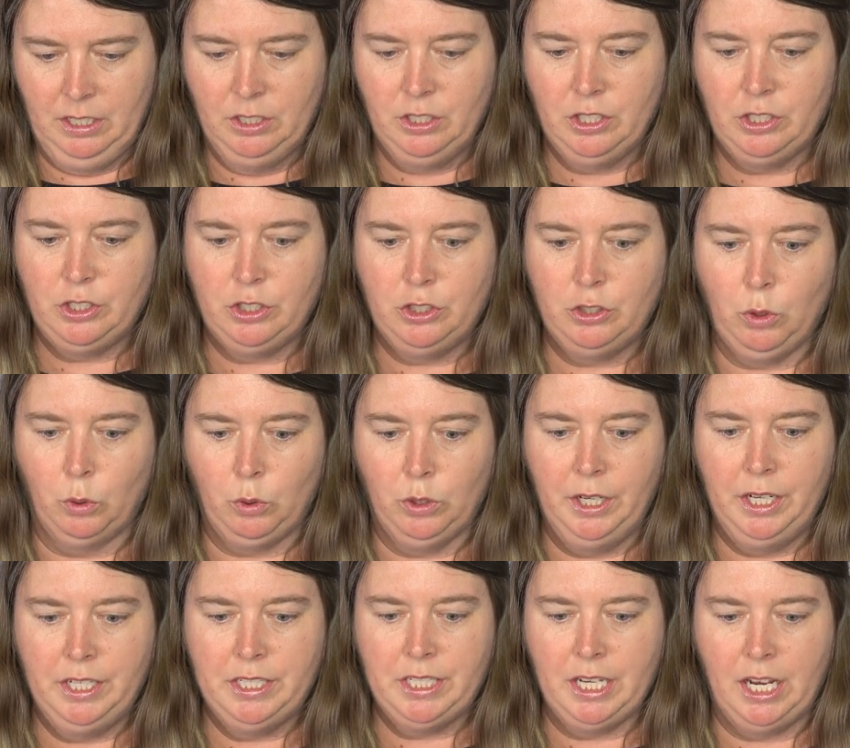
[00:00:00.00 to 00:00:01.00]
to
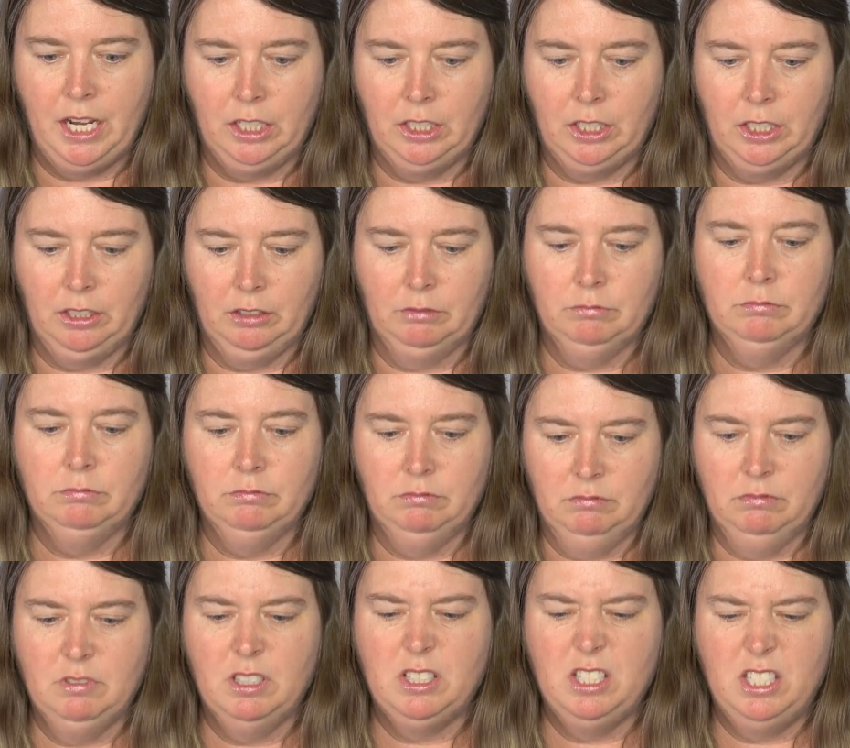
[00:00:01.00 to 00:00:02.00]
storyteller.
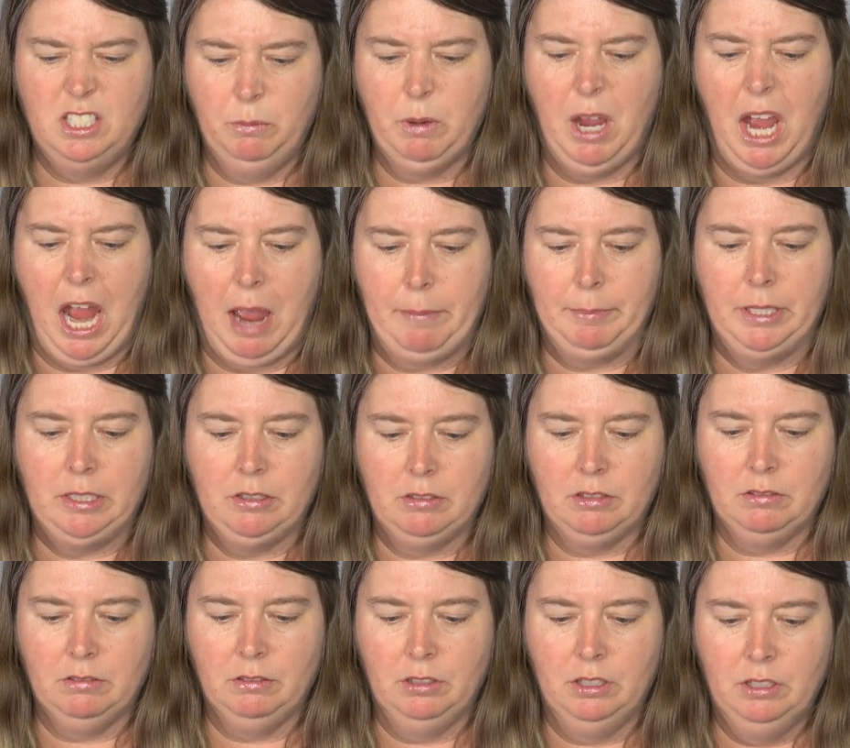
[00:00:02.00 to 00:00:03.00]
Let's see what
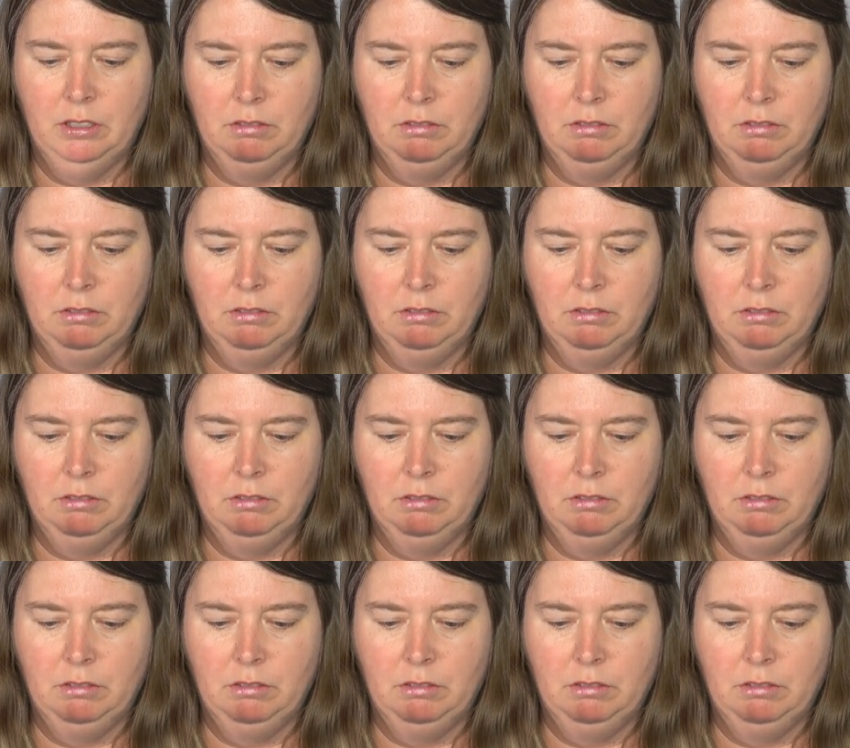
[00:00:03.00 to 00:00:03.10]
happens.